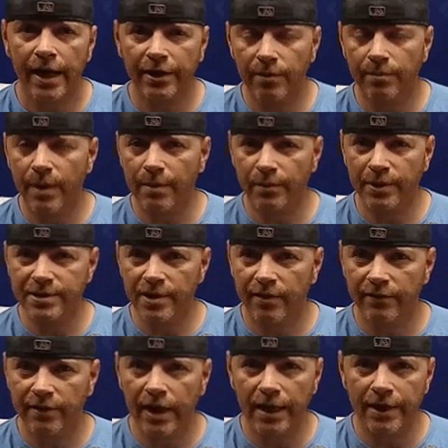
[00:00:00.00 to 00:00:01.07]
Had good
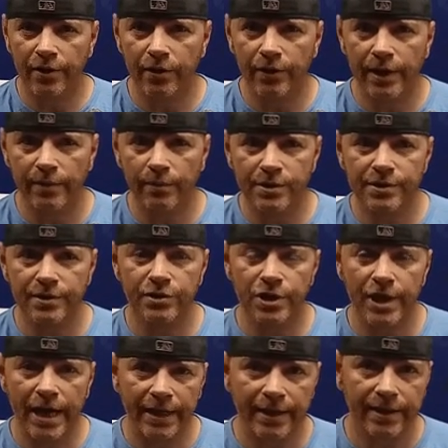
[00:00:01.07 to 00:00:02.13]
memories of it. I know that it was
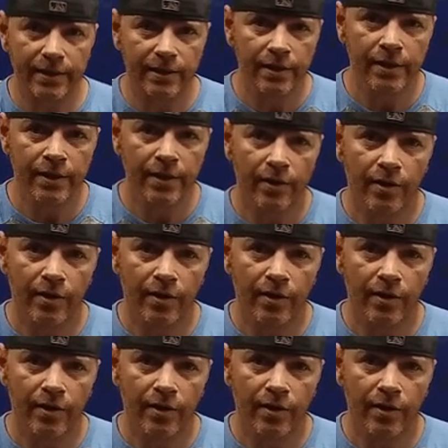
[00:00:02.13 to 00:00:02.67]
a chain that